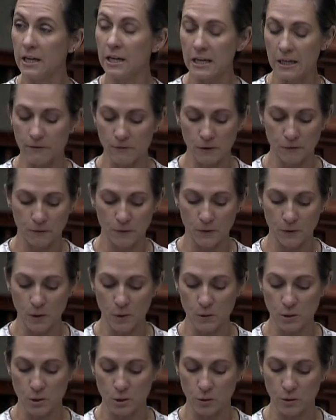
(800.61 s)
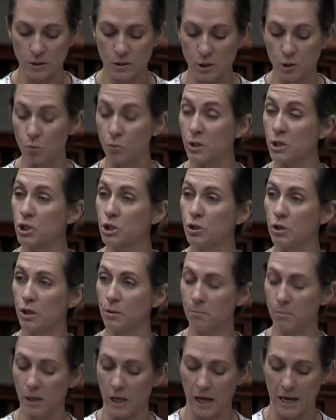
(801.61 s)
Even for those students who wish to
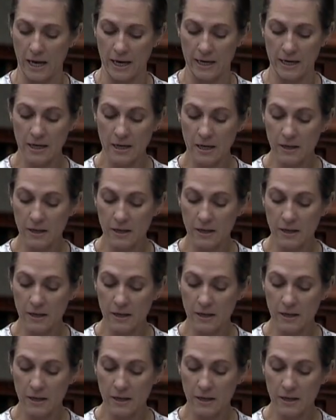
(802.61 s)
comply,